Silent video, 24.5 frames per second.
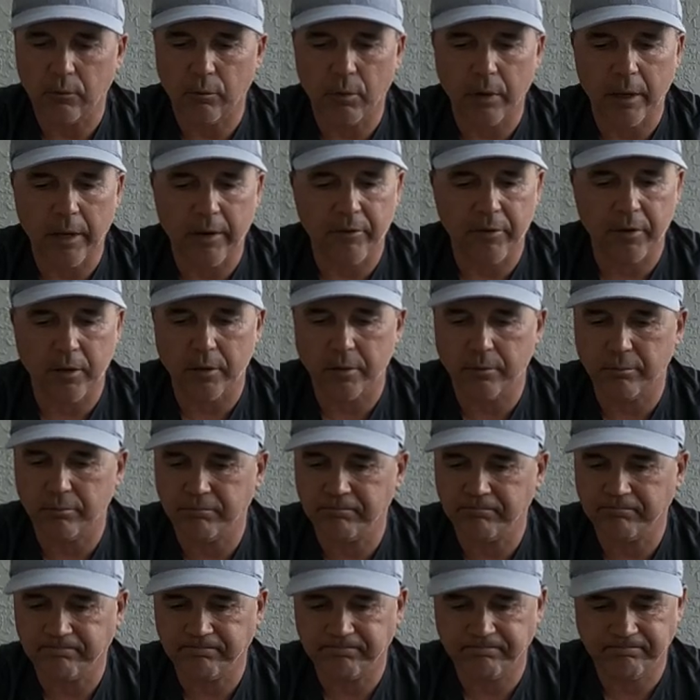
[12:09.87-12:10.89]
whatever
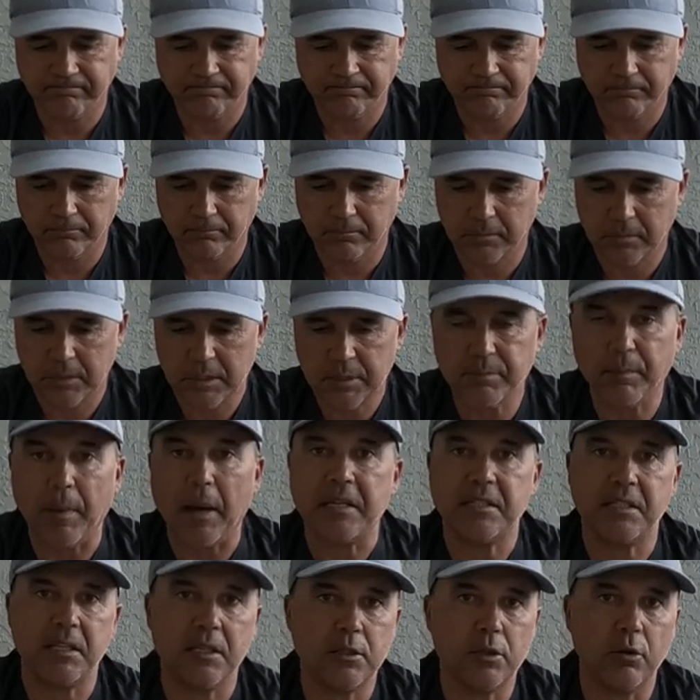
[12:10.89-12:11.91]

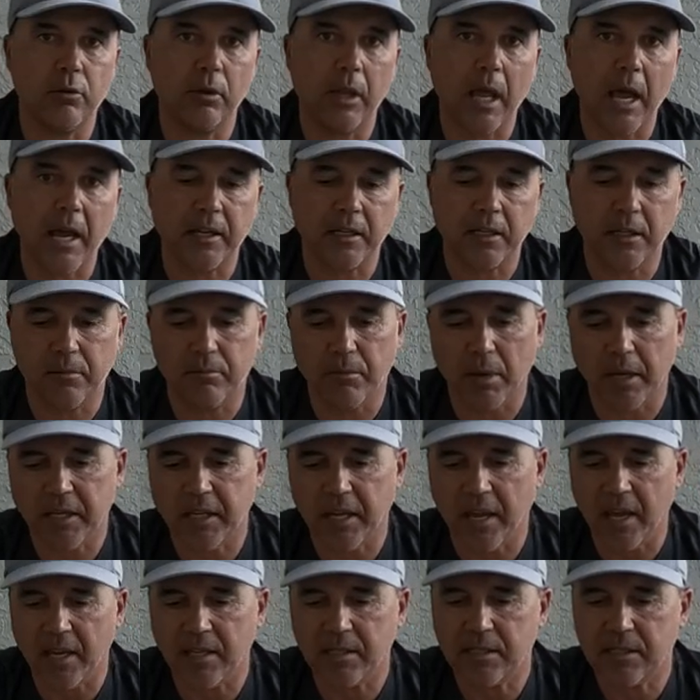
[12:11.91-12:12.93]
spices you like. In my
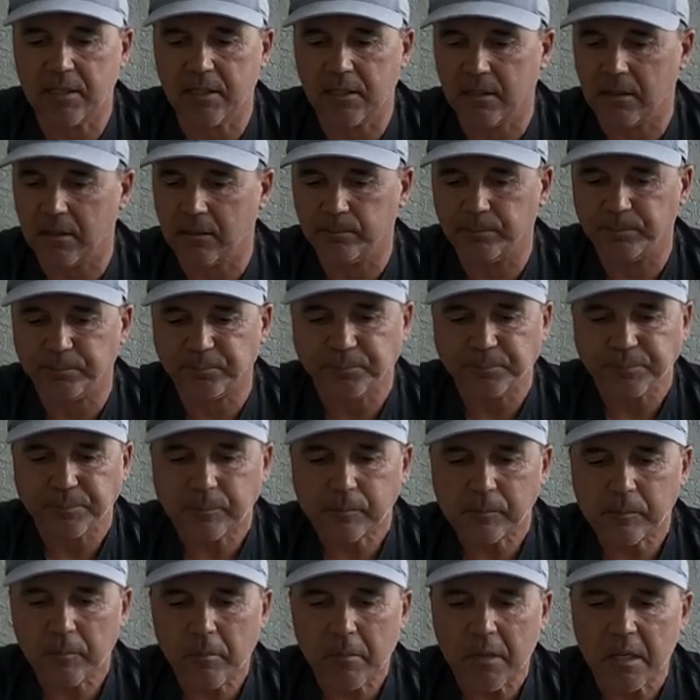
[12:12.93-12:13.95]
case,
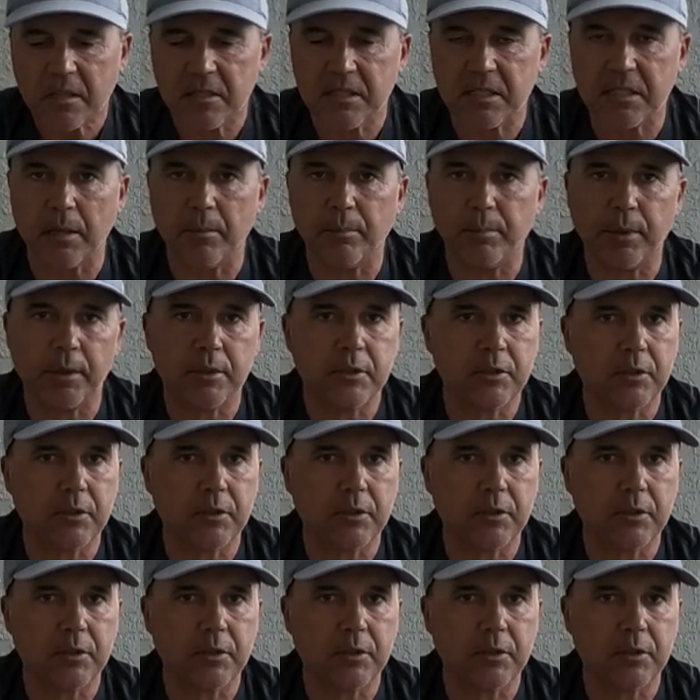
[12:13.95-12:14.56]
simple